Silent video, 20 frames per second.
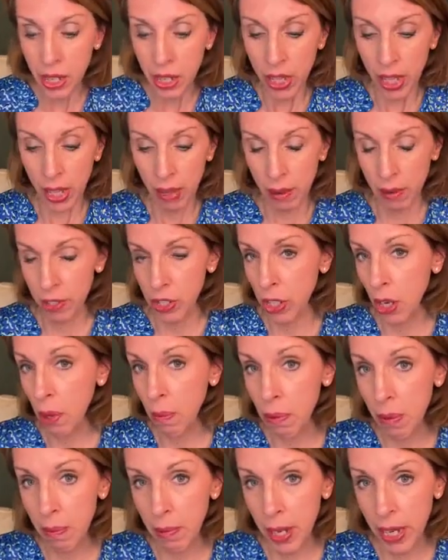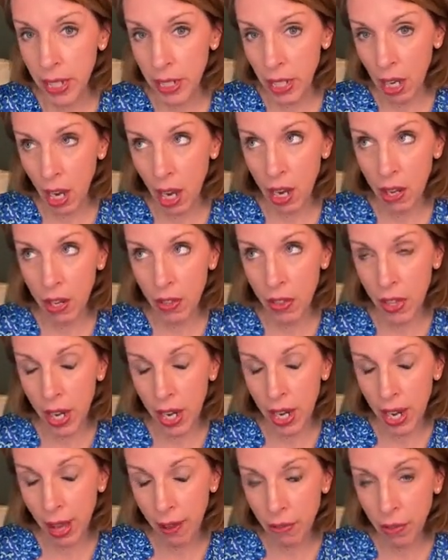the dopamine, the
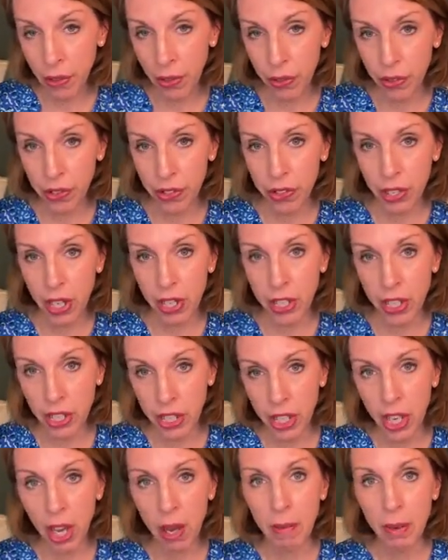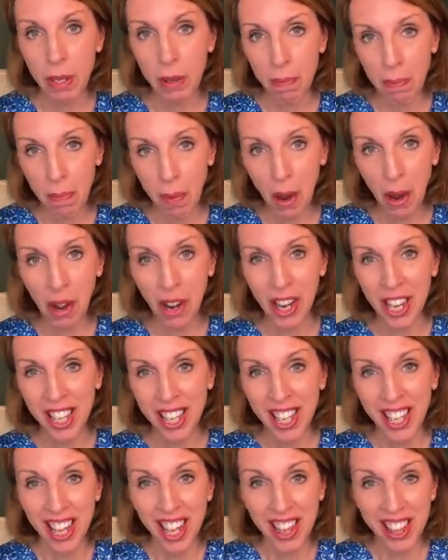levels are determined
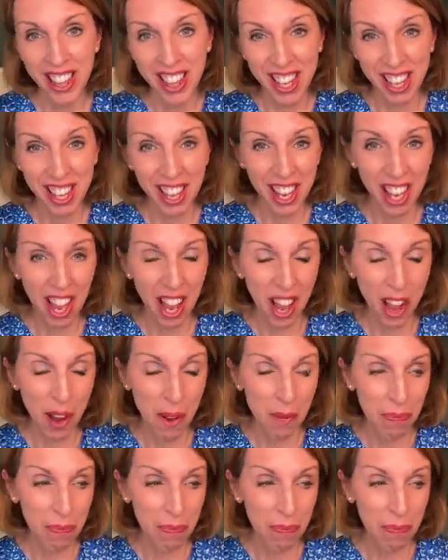by the